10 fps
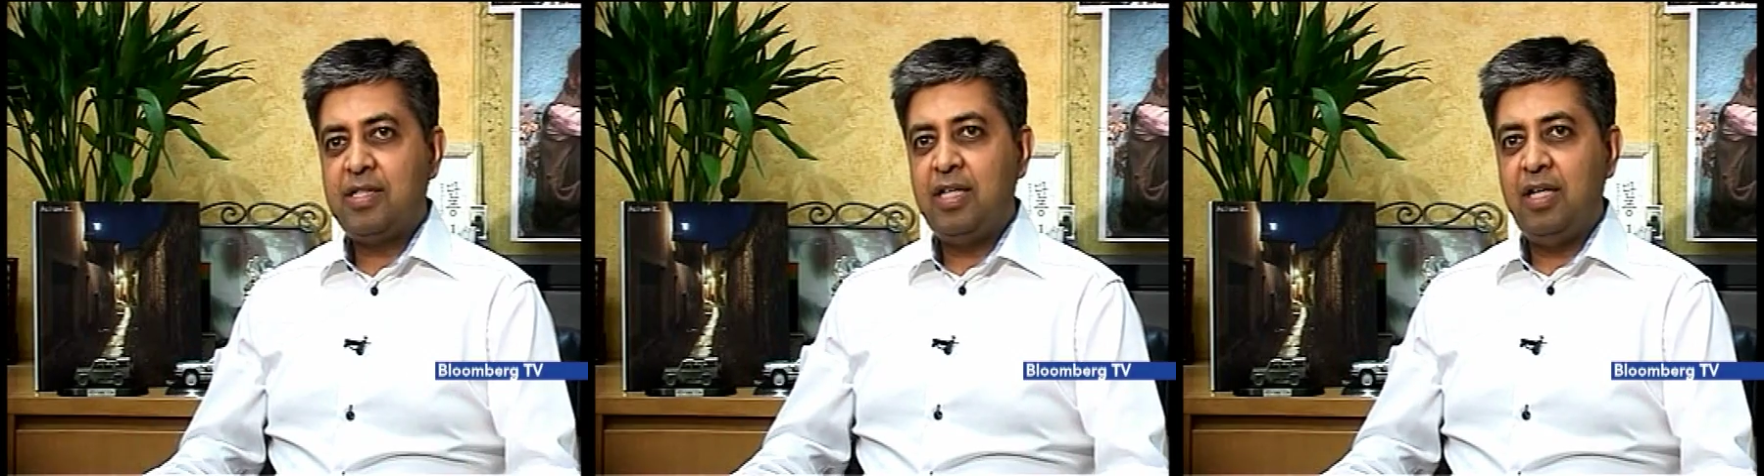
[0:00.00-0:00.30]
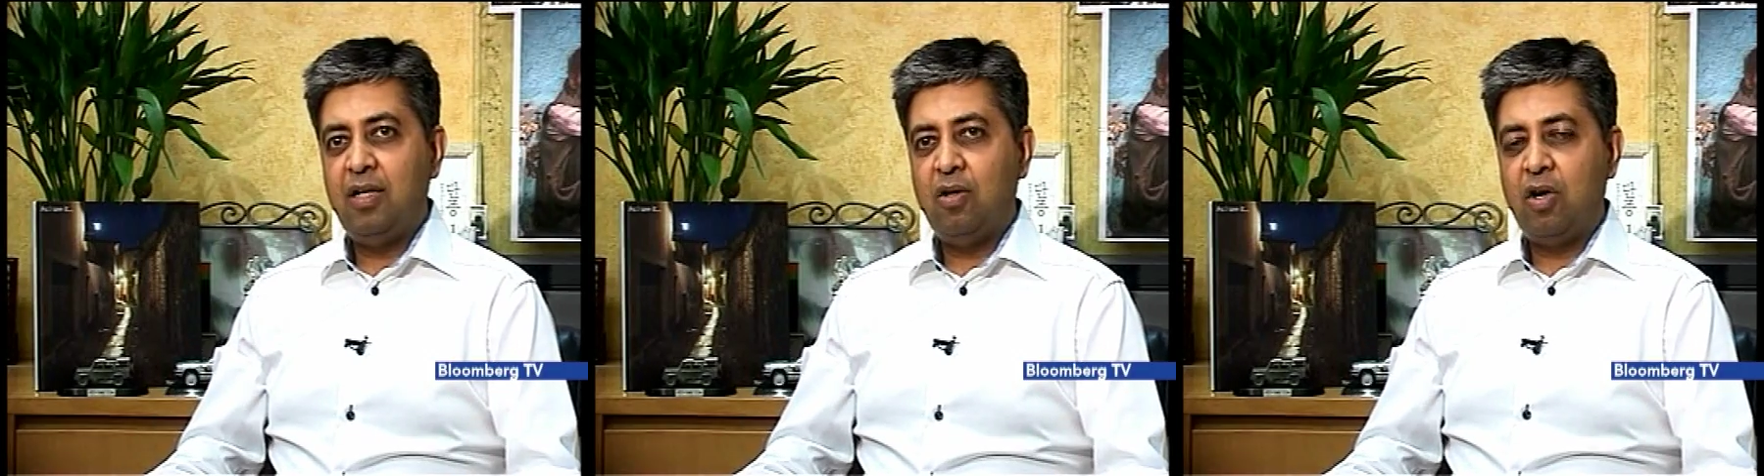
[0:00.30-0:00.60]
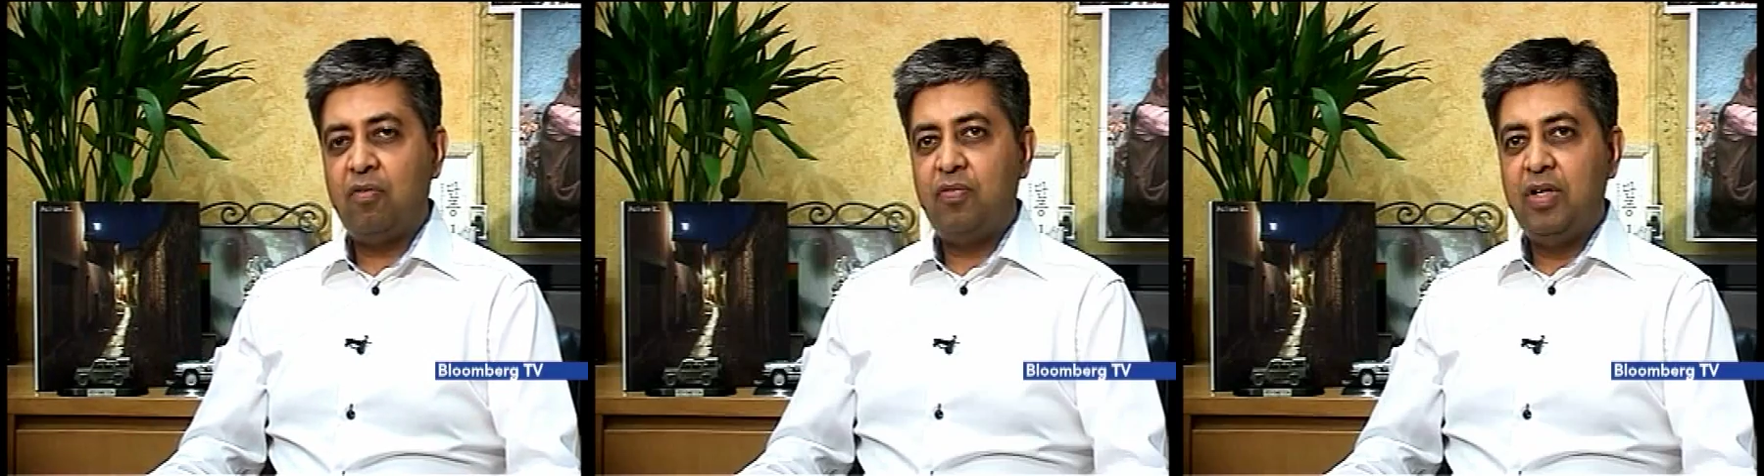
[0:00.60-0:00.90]
skill
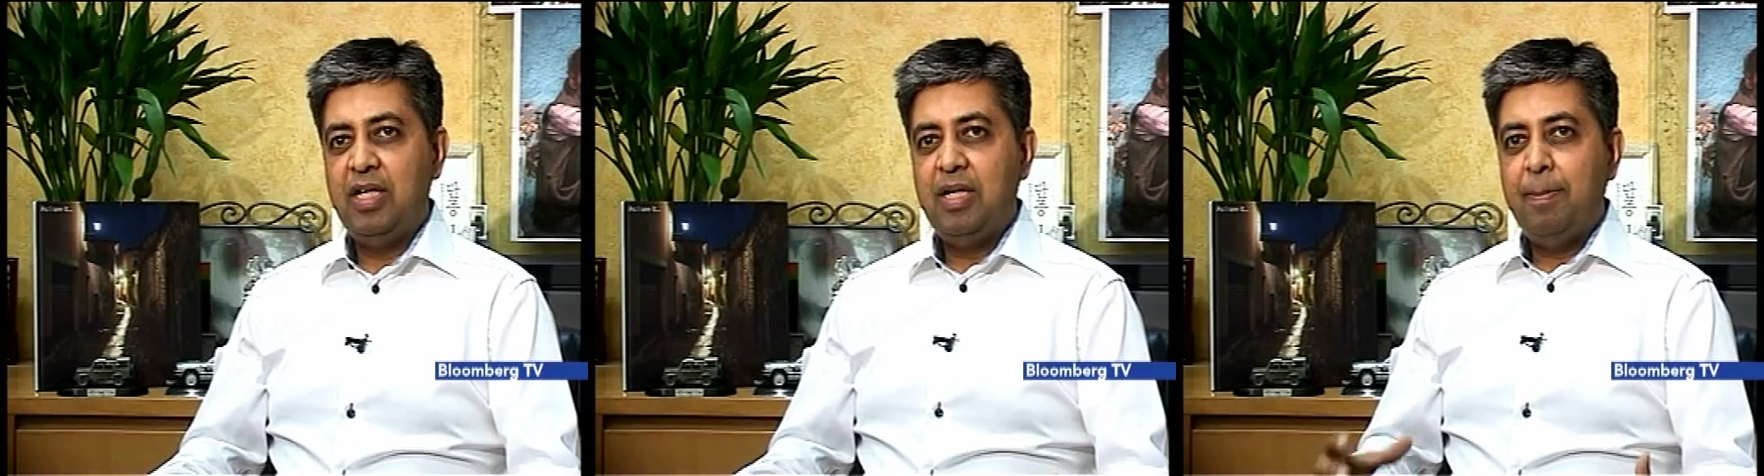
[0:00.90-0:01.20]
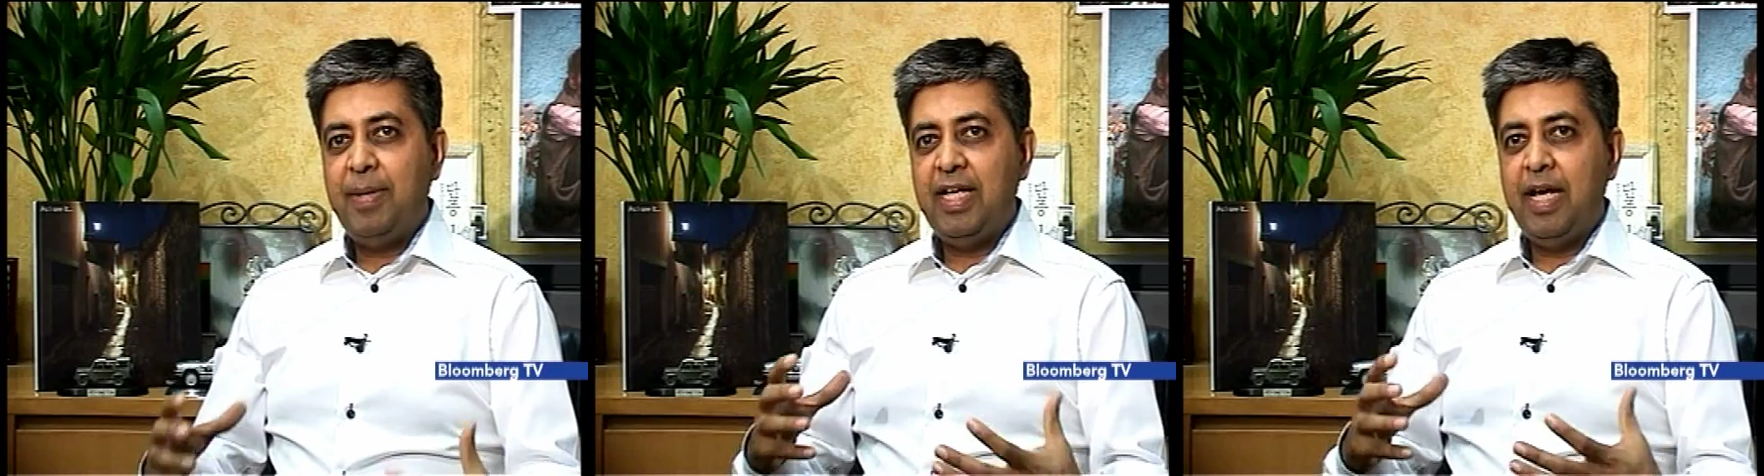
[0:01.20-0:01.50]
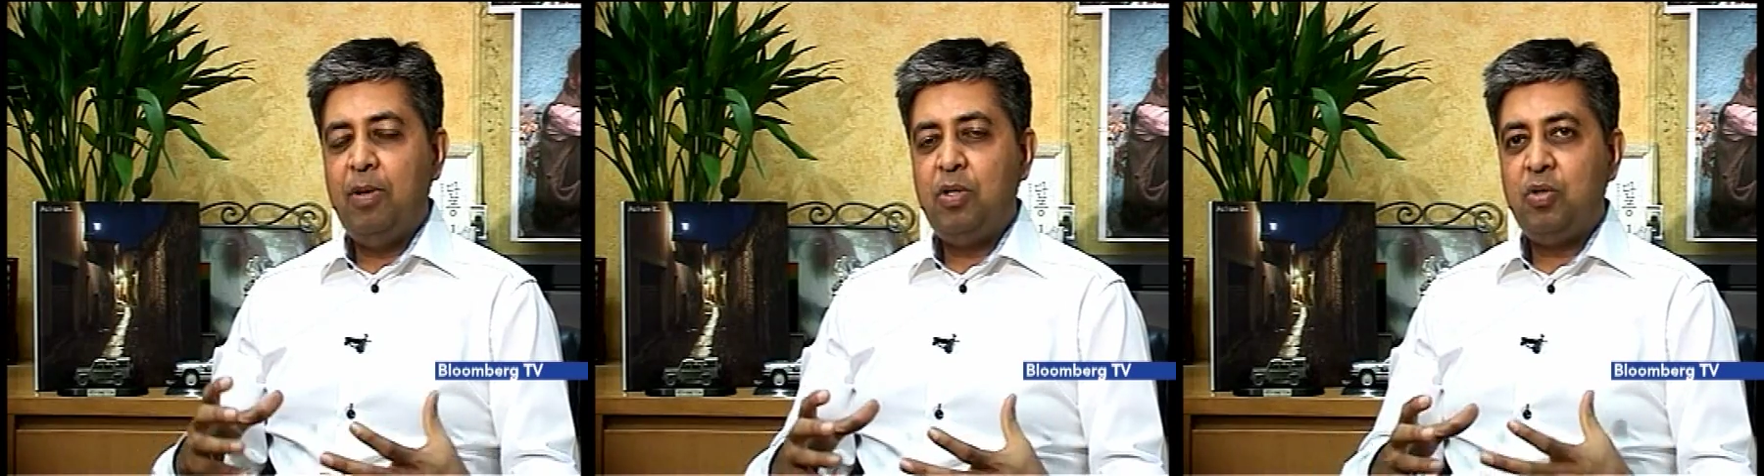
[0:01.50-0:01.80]
of being
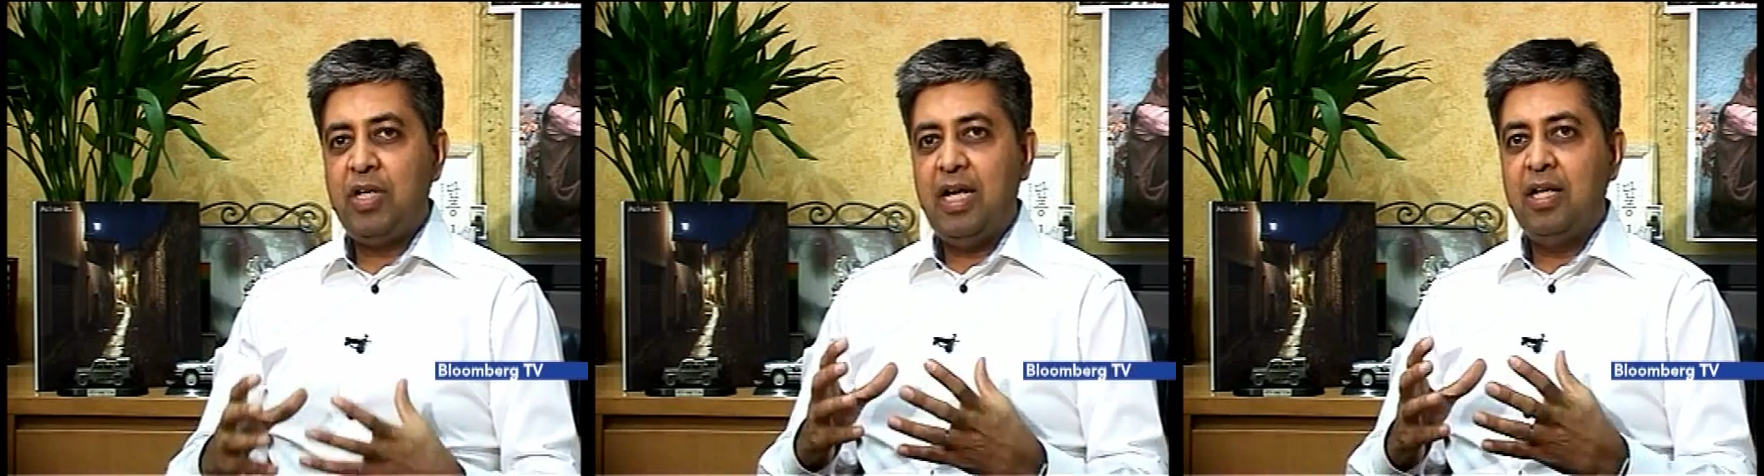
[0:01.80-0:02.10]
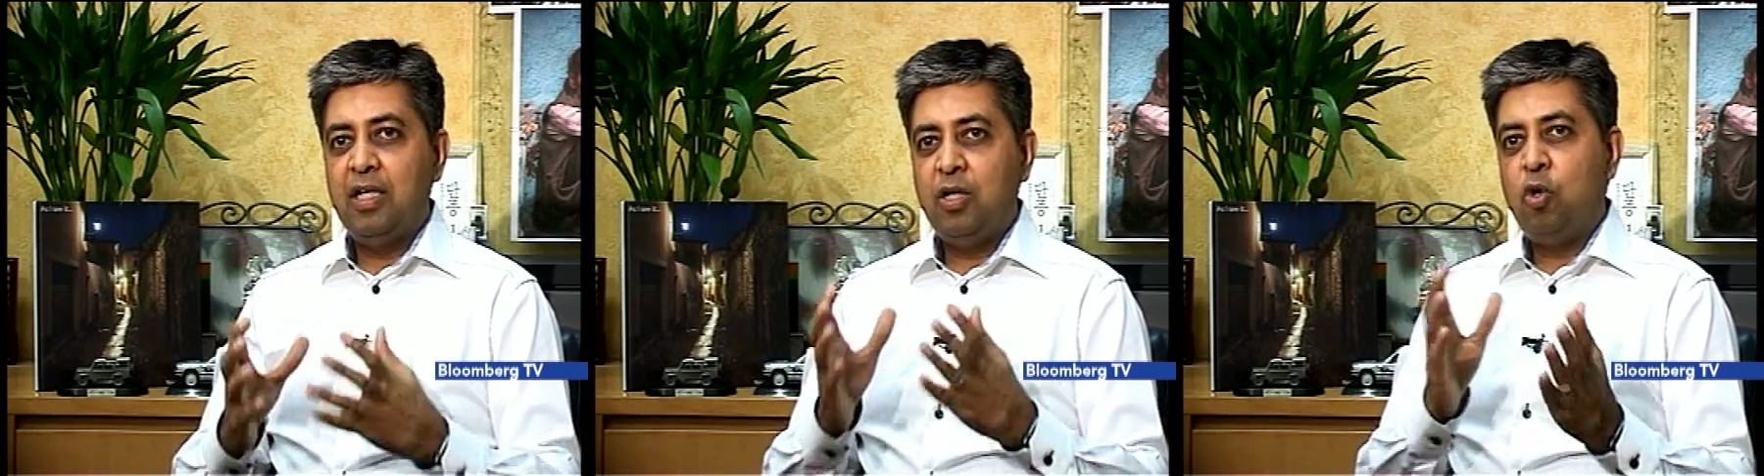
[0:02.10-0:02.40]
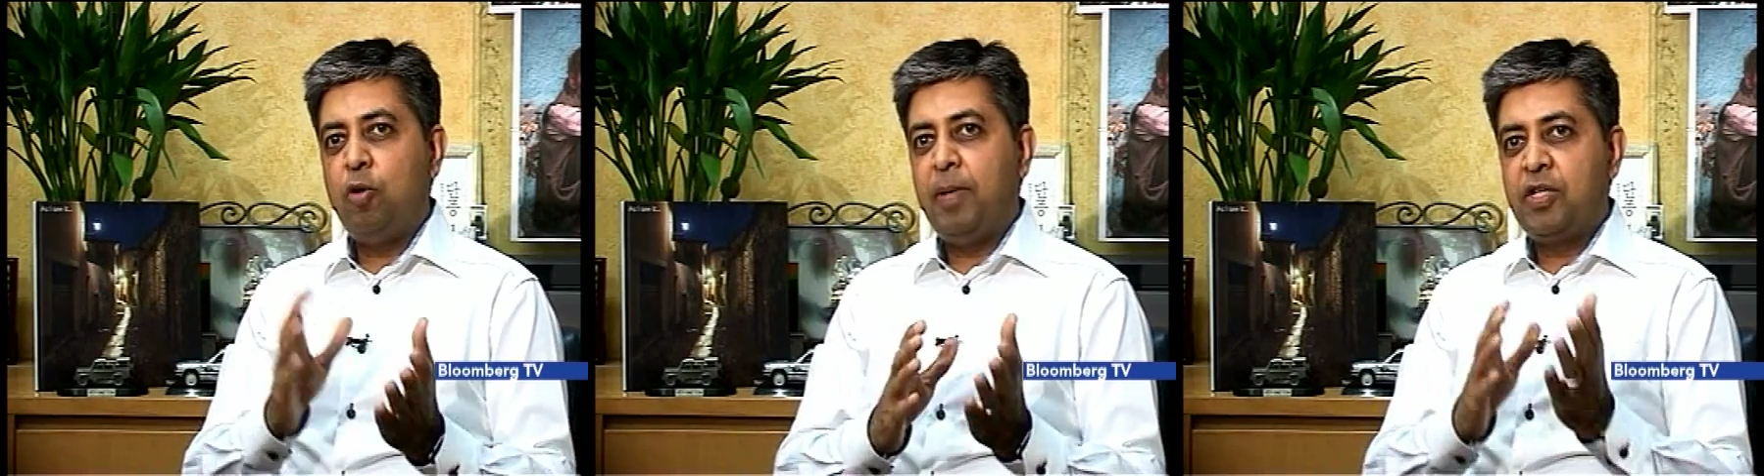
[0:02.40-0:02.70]
able to tell a
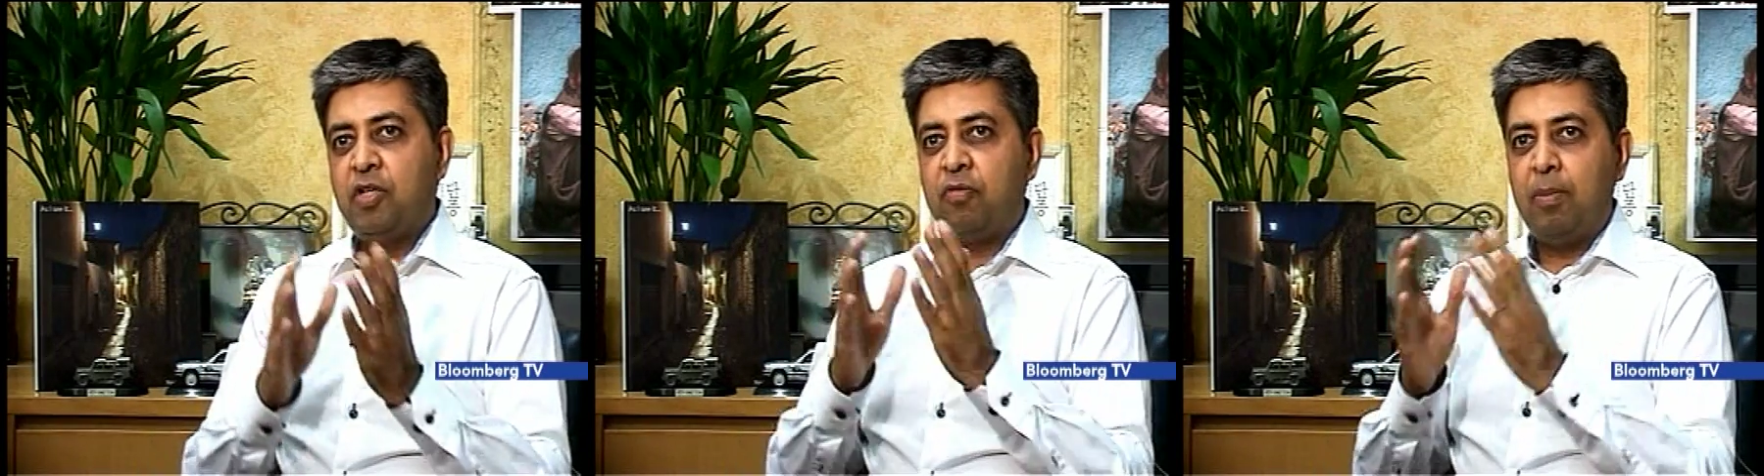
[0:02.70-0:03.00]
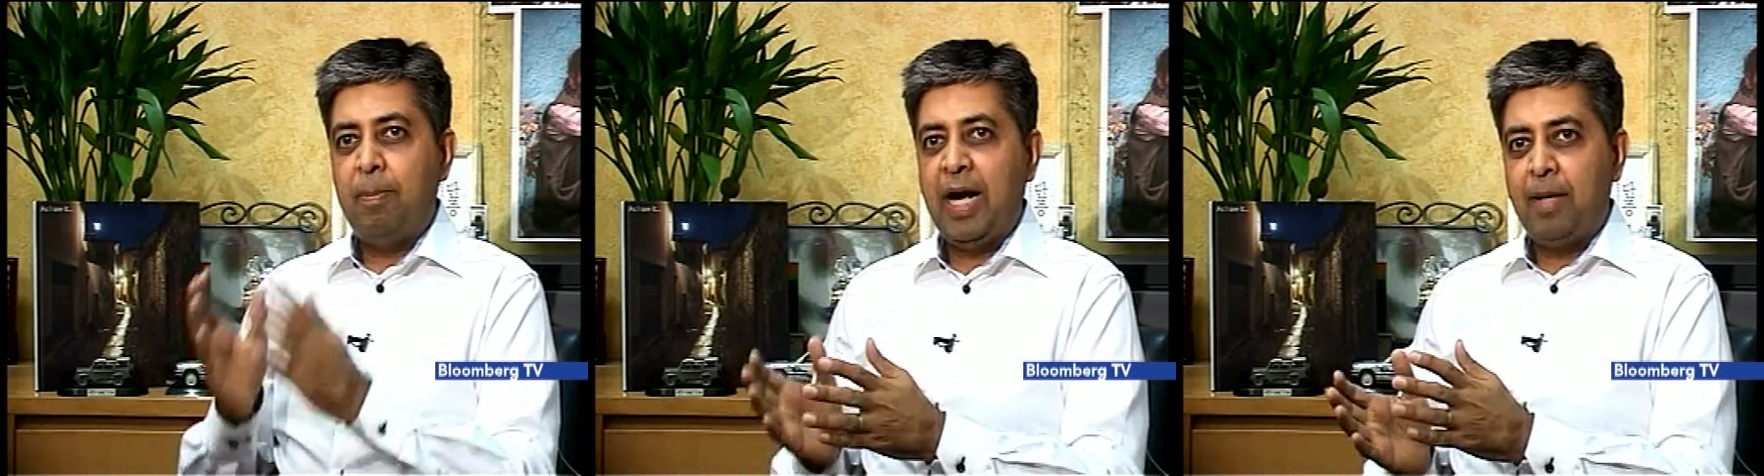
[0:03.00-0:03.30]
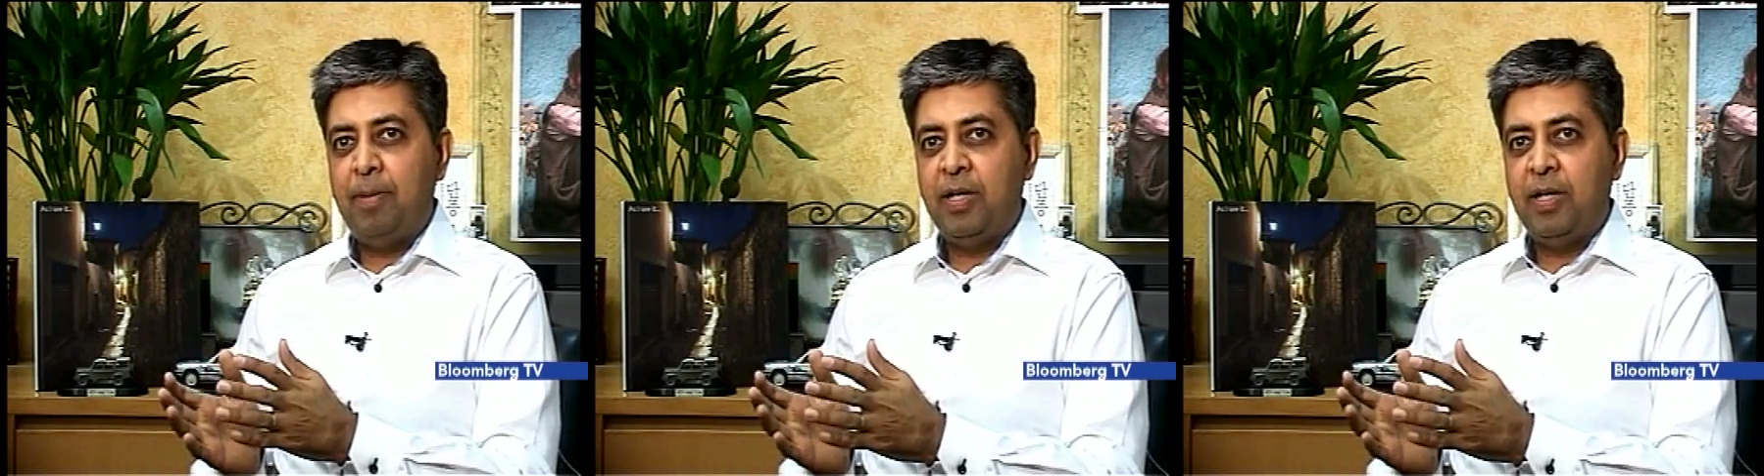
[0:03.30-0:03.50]
good picture from a bad